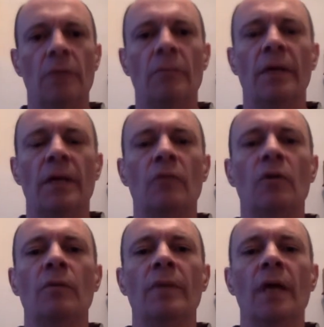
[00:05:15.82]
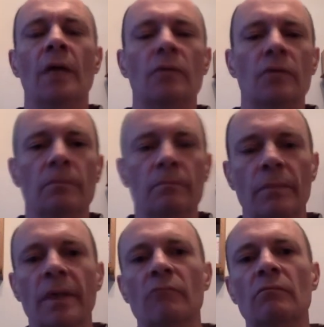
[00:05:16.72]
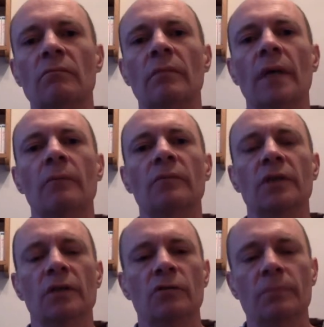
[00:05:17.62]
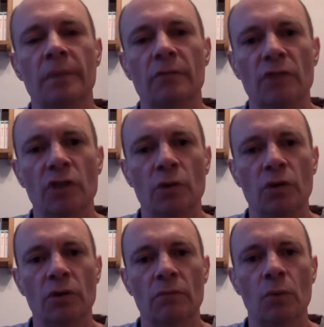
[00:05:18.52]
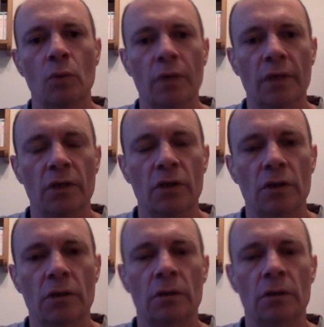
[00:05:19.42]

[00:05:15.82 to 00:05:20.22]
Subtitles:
but it will be able to reduce your mortgage.